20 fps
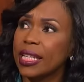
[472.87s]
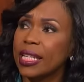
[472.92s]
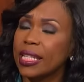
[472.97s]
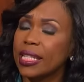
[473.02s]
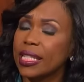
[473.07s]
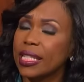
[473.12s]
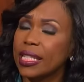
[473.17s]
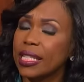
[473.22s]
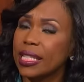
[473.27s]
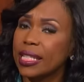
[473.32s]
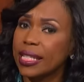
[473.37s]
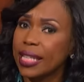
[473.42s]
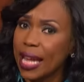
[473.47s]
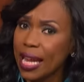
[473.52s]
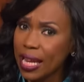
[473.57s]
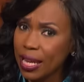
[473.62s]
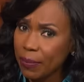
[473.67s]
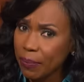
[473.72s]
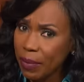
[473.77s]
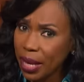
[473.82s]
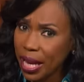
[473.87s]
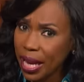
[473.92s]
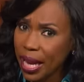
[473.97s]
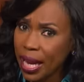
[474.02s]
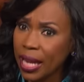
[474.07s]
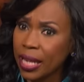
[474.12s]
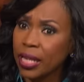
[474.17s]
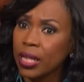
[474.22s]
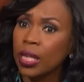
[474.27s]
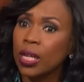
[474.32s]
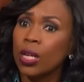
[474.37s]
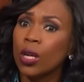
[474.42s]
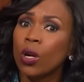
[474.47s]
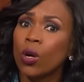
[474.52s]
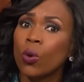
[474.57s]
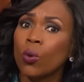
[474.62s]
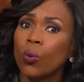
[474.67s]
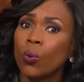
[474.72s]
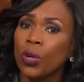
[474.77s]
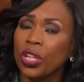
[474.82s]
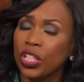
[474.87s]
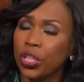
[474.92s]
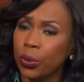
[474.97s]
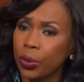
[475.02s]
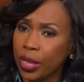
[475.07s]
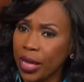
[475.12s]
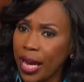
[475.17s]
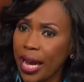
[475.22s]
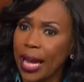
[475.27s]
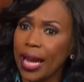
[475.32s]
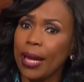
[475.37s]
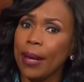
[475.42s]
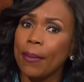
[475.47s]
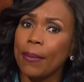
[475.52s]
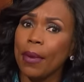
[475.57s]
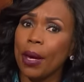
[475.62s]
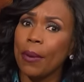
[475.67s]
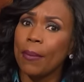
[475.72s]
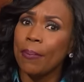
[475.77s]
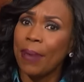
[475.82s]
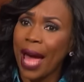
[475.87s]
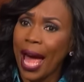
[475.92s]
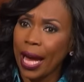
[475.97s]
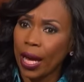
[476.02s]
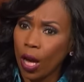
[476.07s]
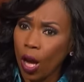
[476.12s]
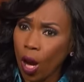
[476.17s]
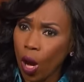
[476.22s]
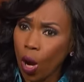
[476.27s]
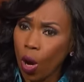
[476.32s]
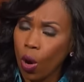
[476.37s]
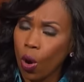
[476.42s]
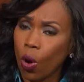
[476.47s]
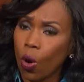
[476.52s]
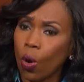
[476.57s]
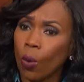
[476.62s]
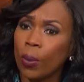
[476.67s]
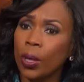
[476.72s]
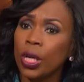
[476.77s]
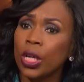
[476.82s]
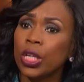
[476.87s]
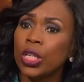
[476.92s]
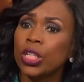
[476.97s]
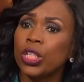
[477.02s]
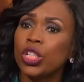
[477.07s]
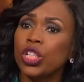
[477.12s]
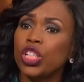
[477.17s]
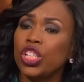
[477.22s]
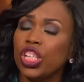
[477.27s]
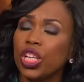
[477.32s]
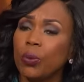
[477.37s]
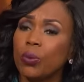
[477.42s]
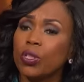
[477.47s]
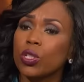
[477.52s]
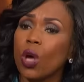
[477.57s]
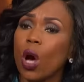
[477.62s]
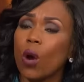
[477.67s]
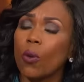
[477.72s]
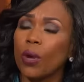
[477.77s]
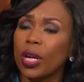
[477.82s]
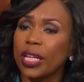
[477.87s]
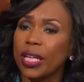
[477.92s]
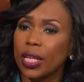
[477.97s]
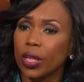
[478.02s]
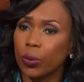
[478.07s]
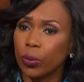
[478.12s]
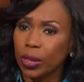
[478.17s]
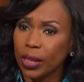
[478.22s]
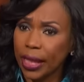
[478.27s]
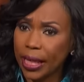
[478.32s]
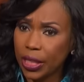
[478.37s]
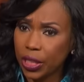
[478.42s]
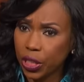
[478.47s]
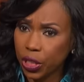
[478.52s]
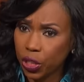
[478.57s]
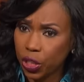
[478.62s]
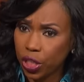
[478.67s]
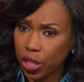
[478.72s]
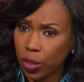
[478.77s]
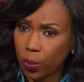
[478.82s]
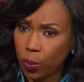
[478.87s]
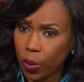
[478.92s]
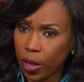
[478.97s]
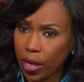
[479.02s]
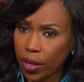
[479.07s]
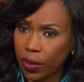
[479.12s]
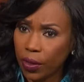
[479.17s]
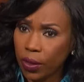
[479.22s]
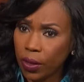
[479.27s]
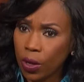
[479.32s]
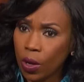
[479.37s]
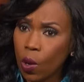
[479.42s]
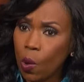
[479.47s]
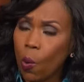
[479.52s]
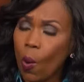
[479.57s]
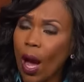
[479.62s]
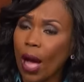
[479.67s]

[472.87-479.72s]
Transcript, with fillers: It is the same man. When you came back home, she was already in a relationship with. Yes.